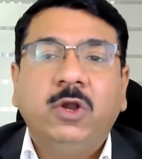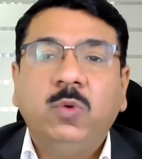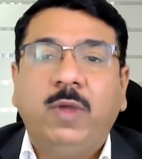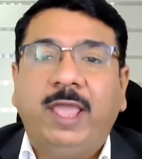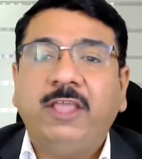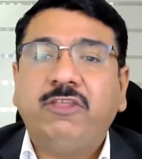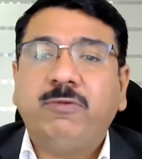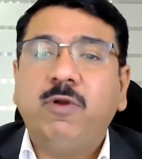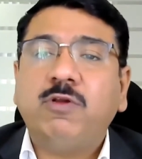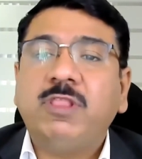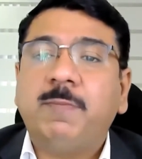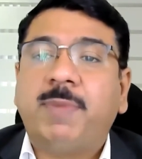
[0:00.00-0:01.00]
To
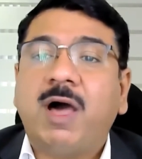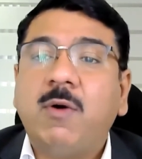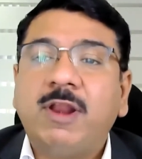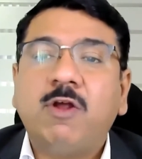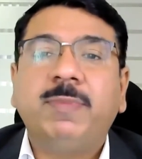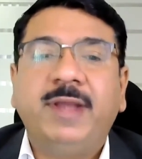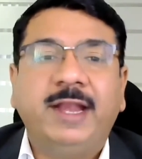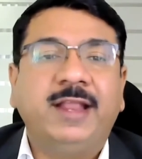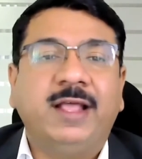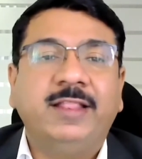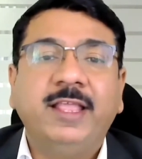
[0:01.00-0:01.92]
explore the power of data,